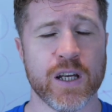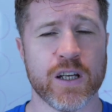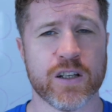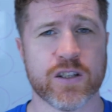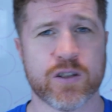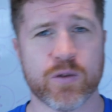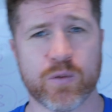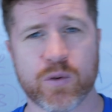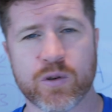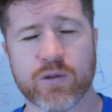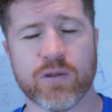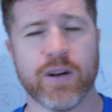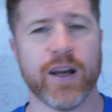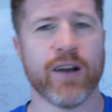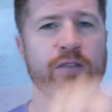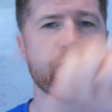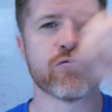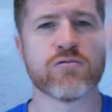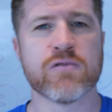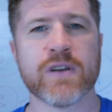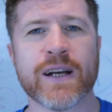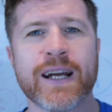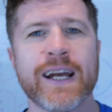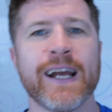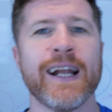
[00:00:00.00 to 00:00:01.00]
So we create a
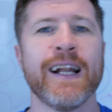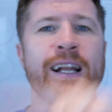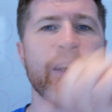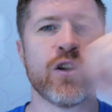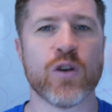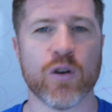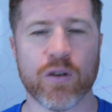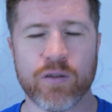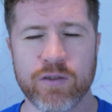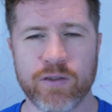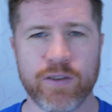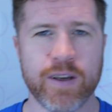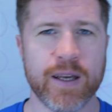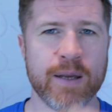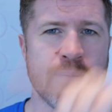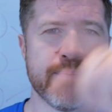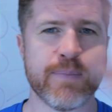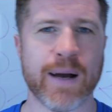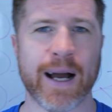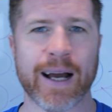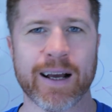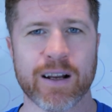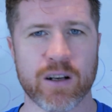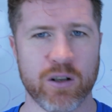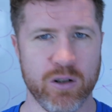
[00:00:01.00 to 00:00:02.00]
really good
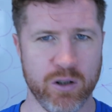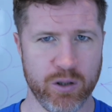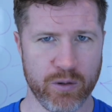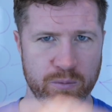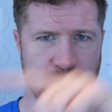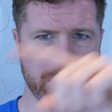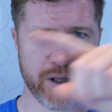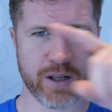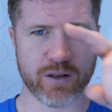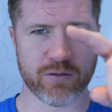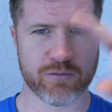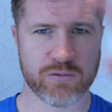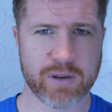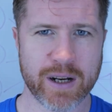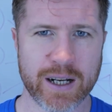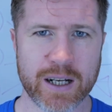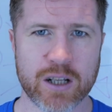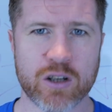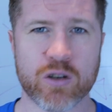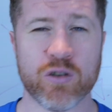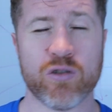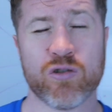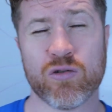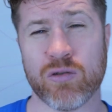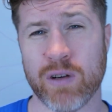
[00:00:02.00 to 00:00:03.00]
feedback loop and a really
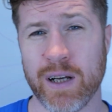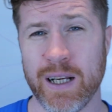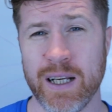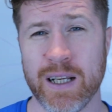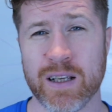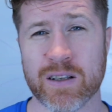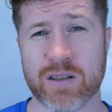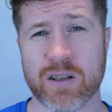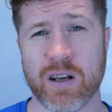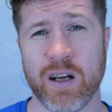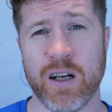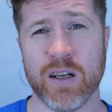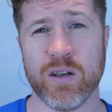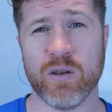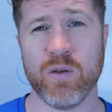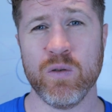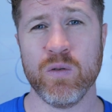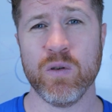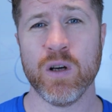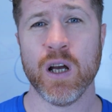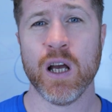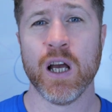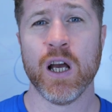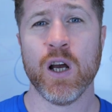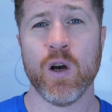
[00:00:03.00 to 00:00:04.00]
good training
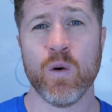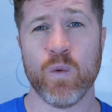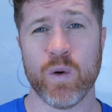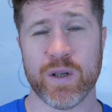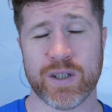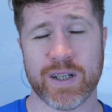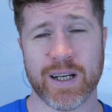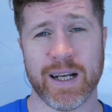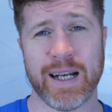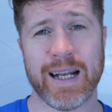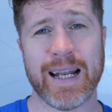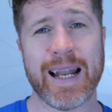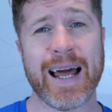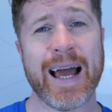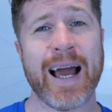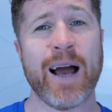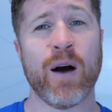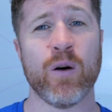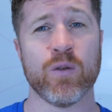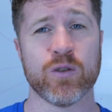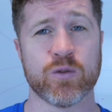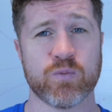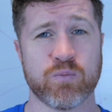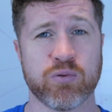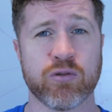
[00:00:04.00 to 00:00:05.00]
cycle, which
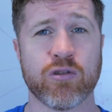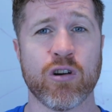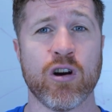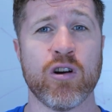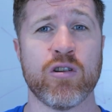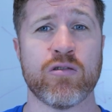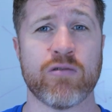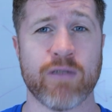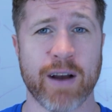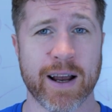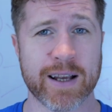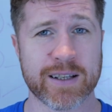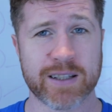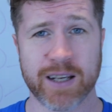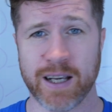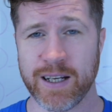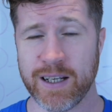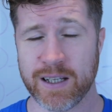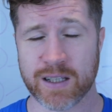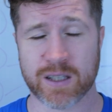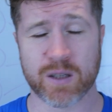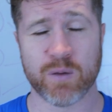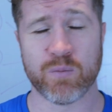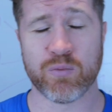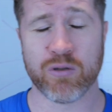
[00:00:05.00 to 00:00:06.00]
allows progress, and
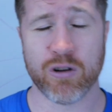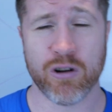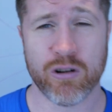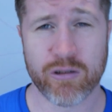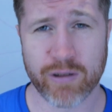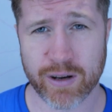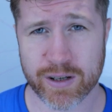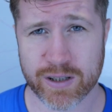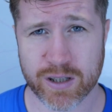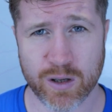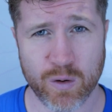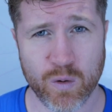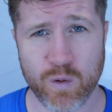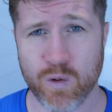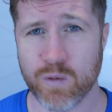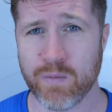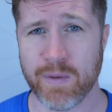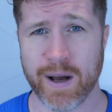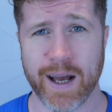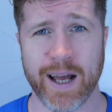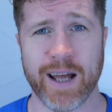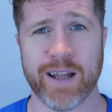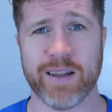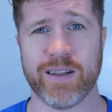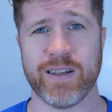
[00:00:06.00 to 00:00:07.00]
it's the progress that all
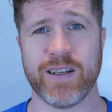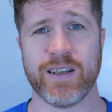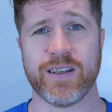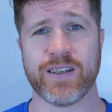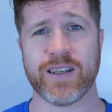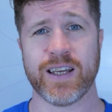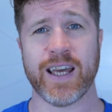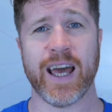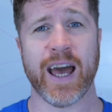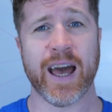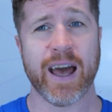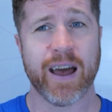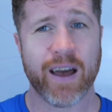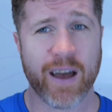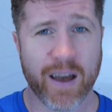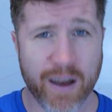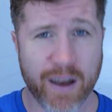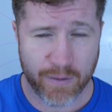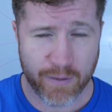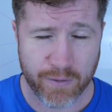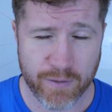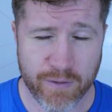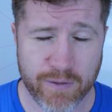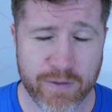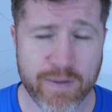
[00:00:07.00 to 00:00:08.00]
my athletes get
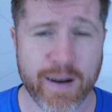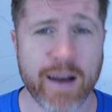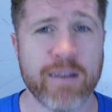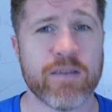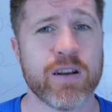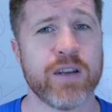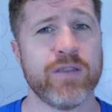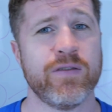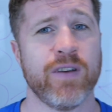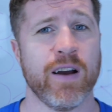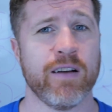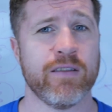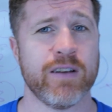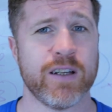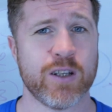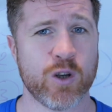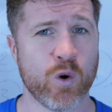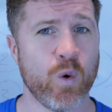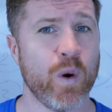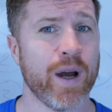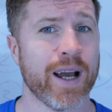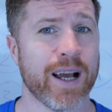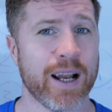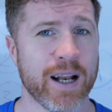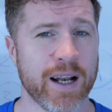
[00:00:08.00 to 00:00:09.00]
very, very
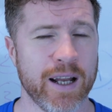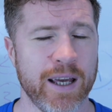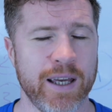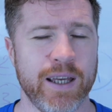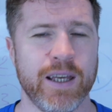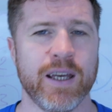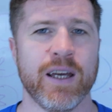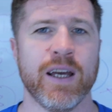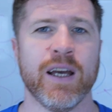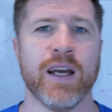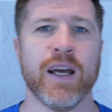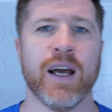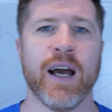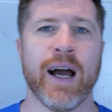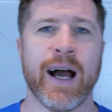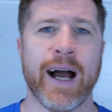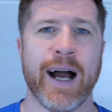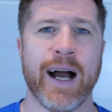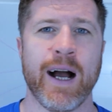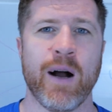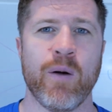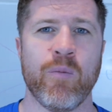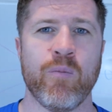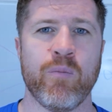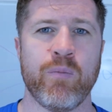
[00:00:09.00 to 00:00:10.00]
quickly,
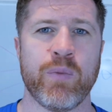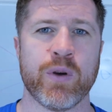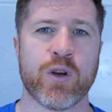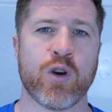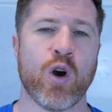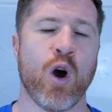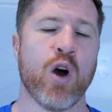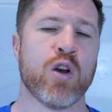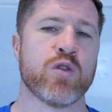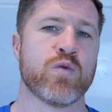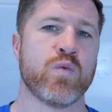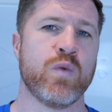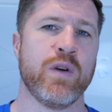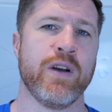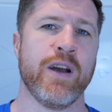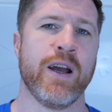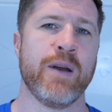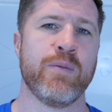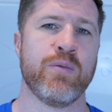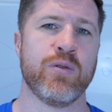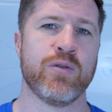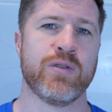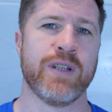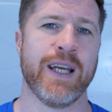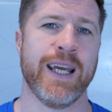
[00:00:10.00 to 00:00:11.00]
because we're
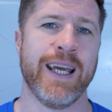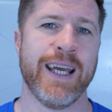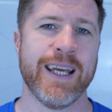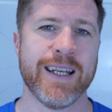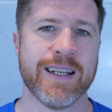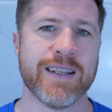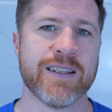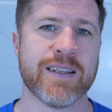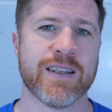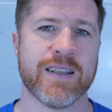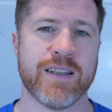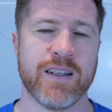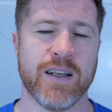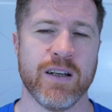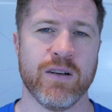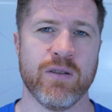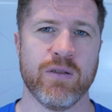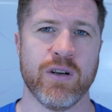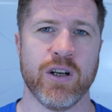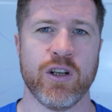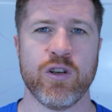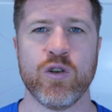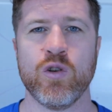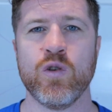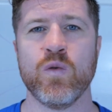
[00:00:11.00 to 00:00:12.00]
able to
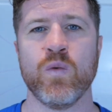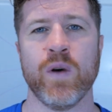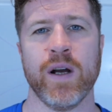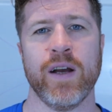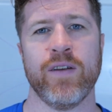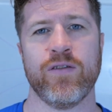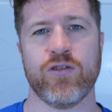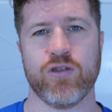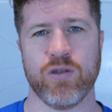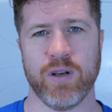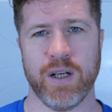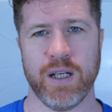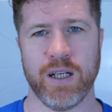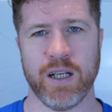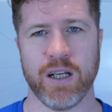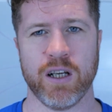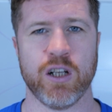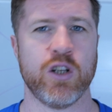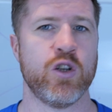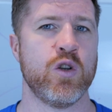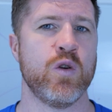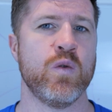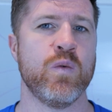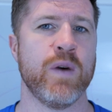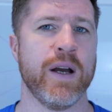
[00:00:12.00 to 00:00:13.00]
instill a new way of training, a
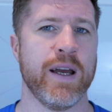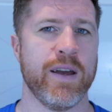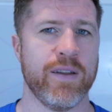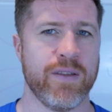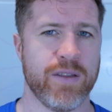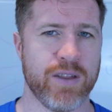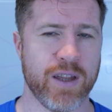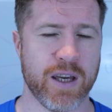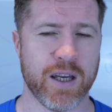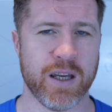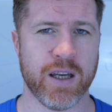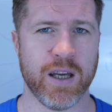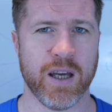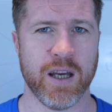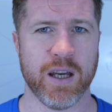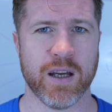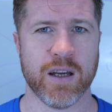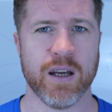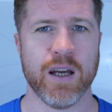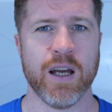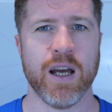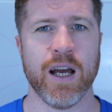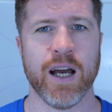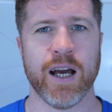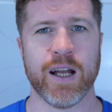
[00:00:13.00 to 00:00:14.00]
new way of thinking,
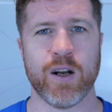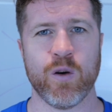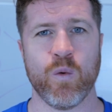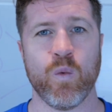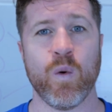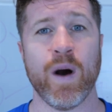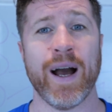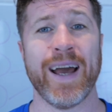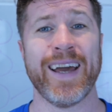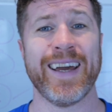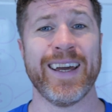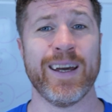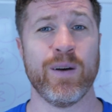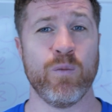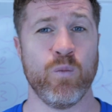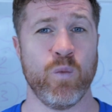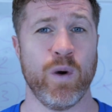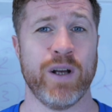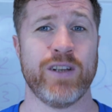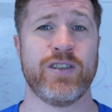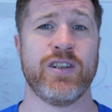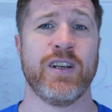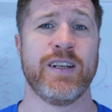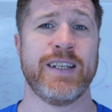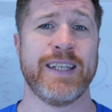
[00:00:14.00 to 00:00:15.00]
and a way in
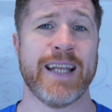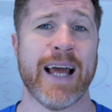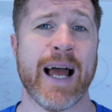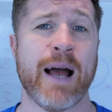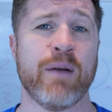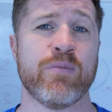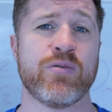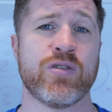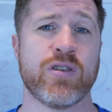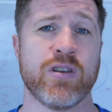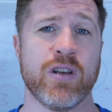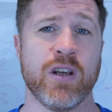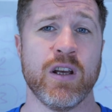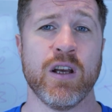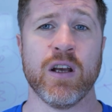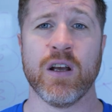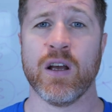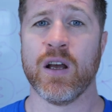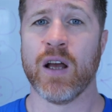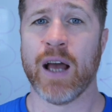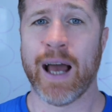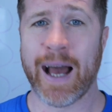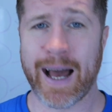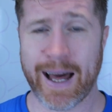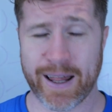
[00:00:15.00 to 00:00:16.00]
which adapts
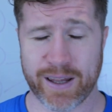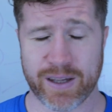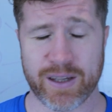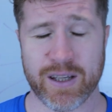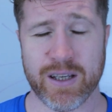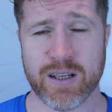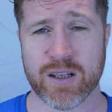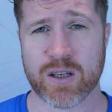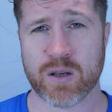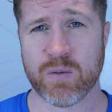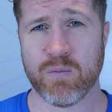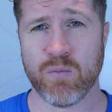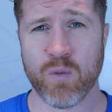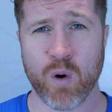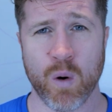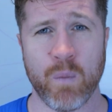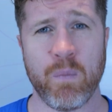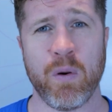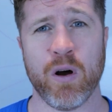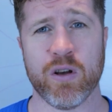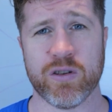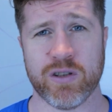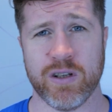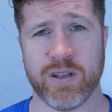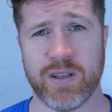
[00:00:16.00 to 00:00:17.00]
athletes more
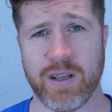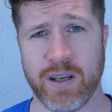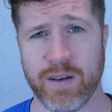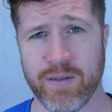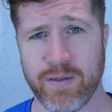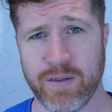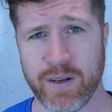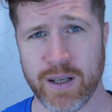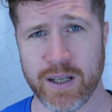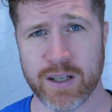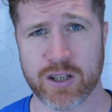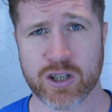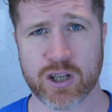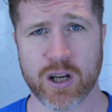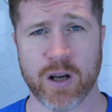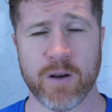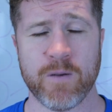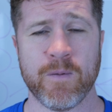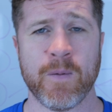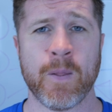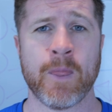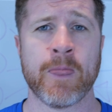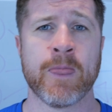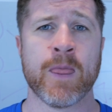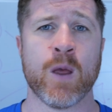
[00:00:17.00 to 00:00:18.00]
positively. So
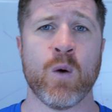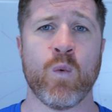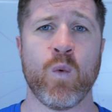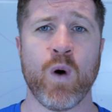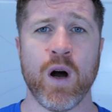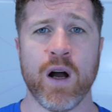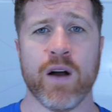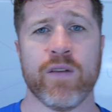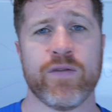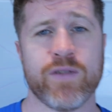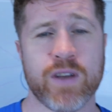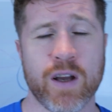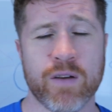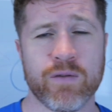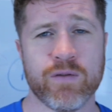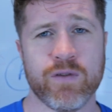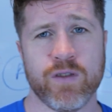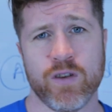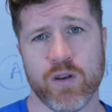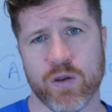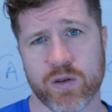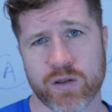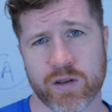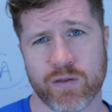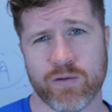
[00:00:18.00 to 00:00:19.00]
what I've done
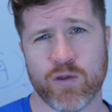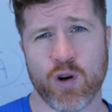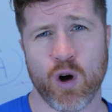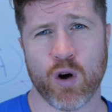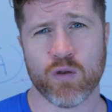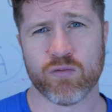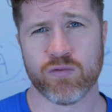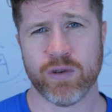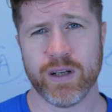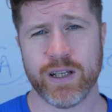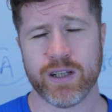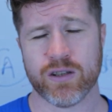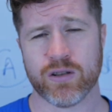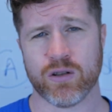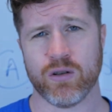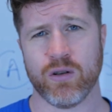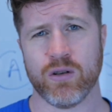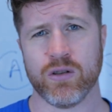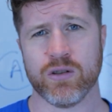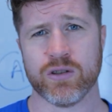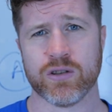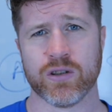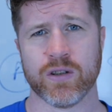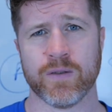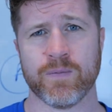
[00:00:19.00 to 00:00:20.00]
for you is I've got a
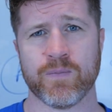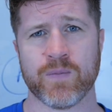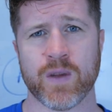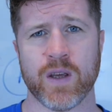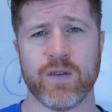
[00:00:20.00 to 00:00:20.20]
resource.